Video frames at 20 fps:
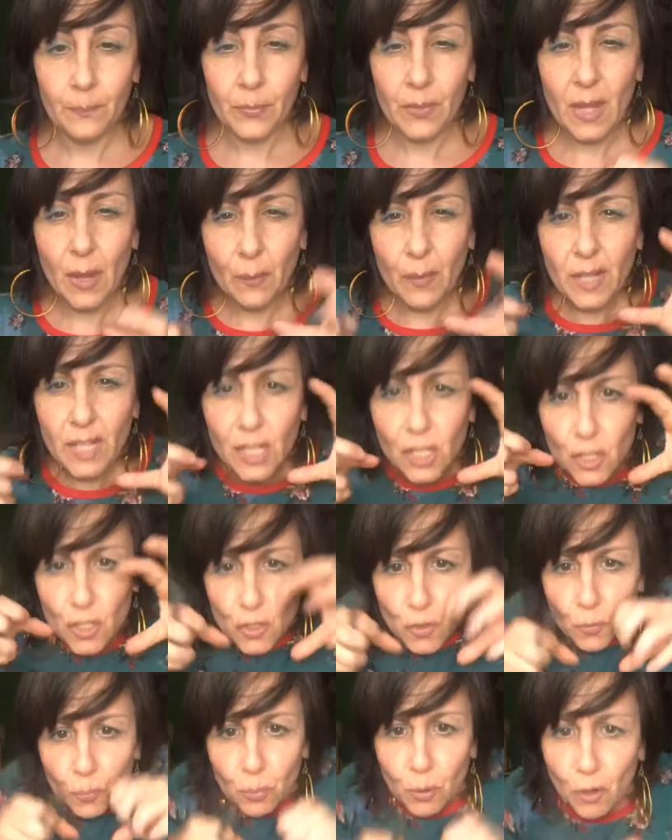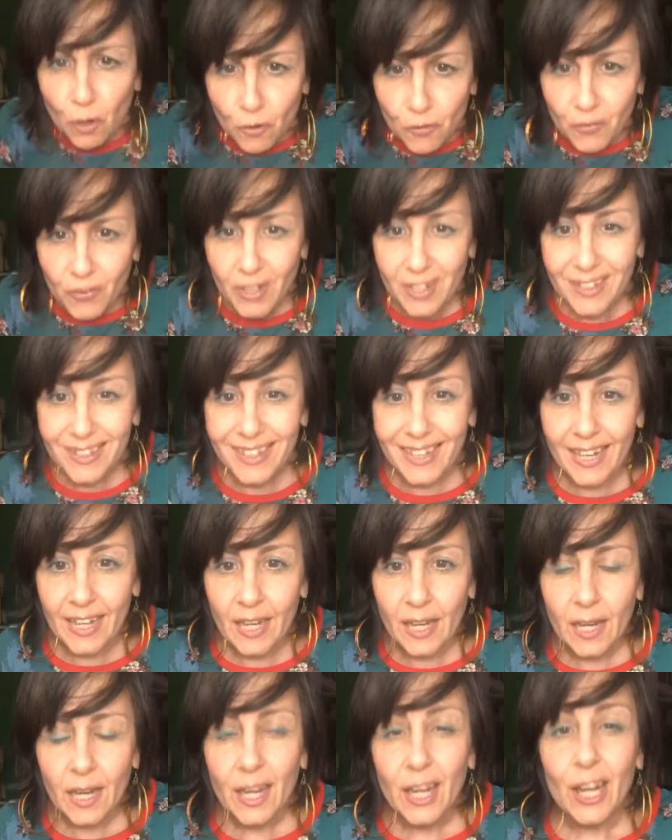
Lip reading: that we need to do perfectly